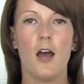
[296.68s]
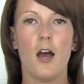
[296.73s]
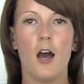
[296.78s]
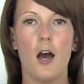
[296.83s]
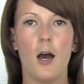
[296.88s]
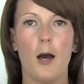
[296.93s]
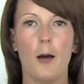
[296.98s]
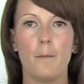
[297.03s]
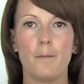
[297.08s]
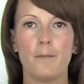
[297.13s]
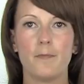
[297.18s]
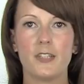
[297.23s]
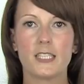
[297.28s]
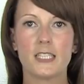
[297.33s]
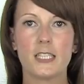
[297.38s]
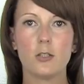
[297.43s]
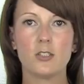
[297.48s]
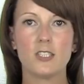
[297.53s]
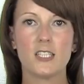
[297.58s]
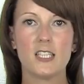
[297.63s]

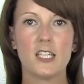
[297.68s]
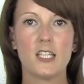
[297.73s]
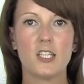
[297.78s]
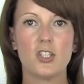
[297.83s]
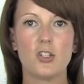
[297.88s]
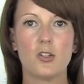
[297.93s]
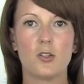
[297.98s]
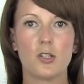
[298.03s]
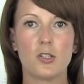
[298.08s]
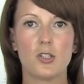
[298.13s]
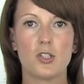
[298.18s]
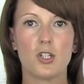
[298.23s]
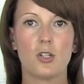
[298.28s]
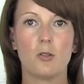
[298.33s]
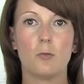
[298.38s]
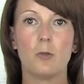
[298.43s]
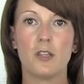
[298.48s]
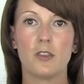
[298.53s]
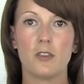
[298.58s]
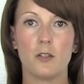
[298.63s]
There's lots of things you can
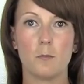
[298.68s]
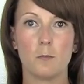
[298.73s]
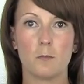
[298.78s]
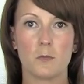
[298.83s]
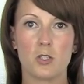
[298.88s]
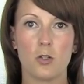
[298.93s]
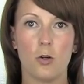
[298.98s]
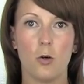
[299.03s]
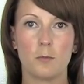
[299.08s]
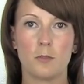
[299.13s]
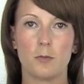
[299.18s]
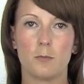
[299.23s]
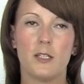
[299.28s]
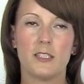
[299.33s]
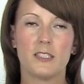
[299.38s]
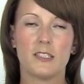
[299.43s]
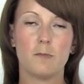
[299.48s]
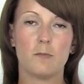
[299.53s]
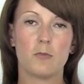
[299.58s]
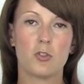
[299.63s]
do with them to
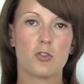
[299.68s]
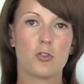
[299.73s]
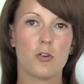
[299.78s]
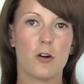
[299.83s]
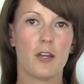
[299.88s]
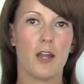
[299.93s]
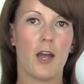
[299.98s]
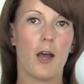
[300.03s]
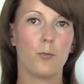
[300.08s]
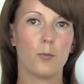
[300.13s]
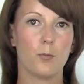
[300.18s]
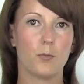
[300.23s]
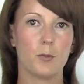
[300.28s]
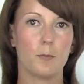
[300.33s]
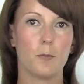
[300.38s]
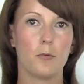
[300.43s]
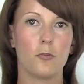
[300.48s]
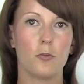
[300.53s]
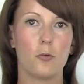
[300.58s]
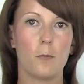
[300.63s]
optimise them to try and help them to
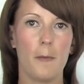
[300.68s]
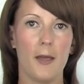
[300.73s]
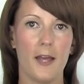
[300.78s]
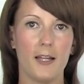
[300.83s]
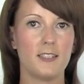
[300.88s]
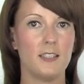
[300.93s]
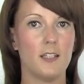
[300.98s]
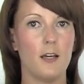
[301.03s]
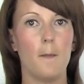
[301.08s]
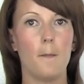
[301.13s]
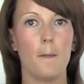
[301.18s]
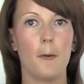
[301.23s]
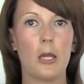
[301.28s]
perform better.